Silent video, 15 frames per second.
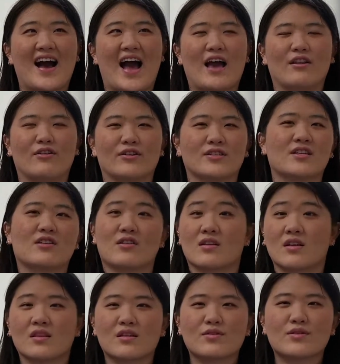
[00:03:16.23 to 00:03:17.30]
I looked good
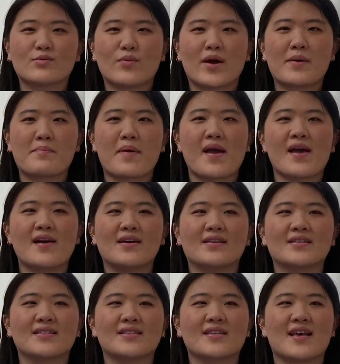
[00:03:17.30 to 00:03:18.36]
in those white
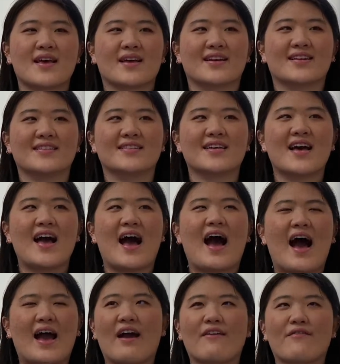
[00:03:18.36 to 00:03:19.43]
pants, and
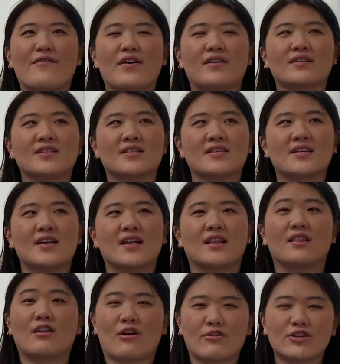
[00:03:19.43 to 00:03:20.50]
I felt
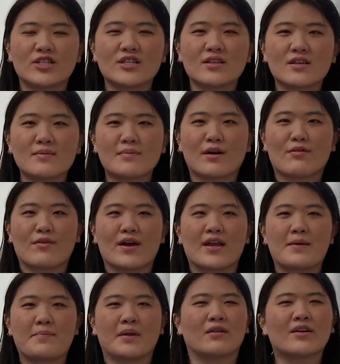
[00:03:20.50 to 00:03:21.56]
large in them
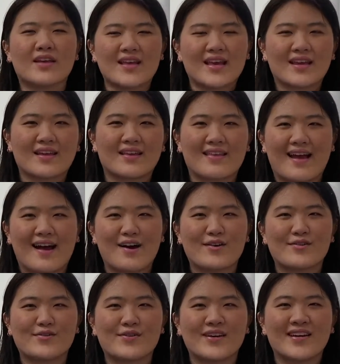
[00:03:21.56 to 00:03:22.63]
already, but looking at it
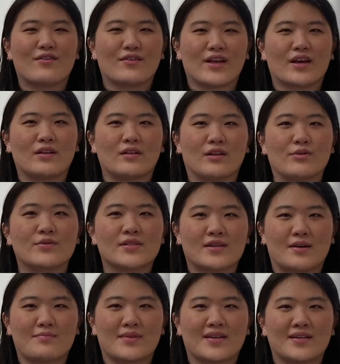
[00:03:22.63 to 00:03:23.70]
now, they're like loose
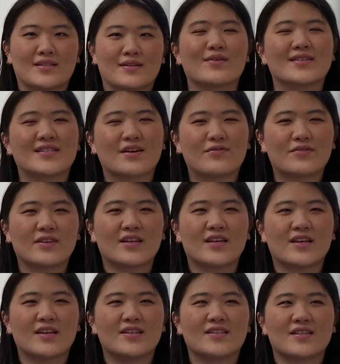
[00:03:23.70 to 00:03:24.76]
on me. I was
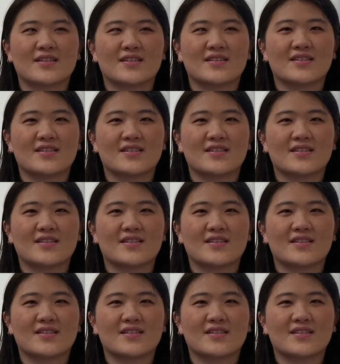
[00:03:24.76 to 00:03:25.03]
definitely just